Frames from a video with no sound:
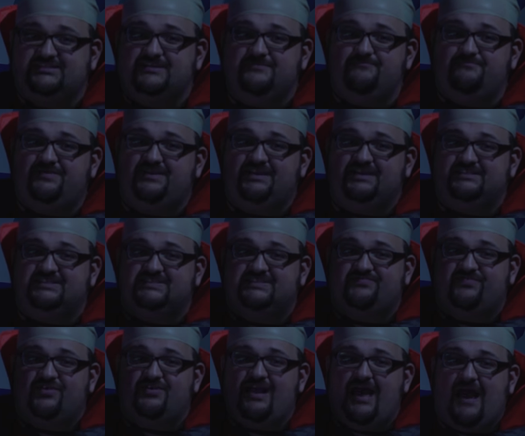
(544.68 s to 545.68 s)
in peace
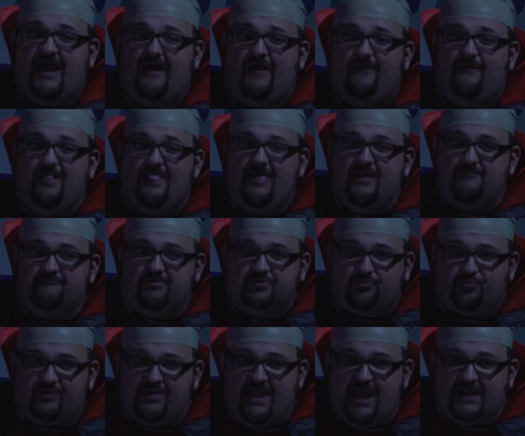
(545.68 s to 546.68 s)
for now,
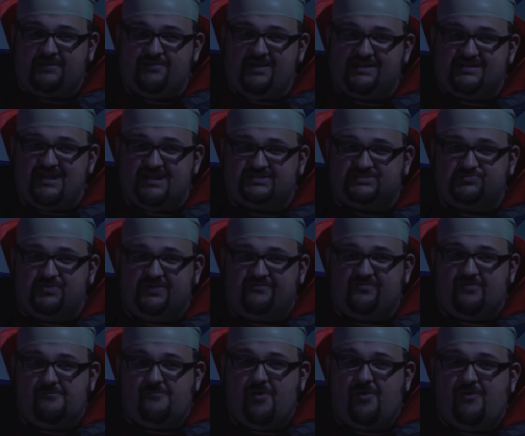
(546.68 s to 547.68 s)
but reanimate next week
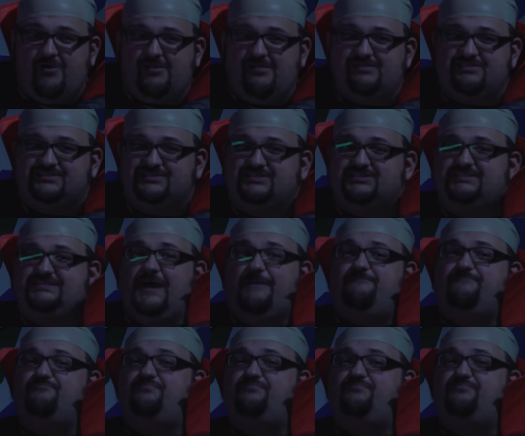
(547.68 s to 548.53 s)
for more Step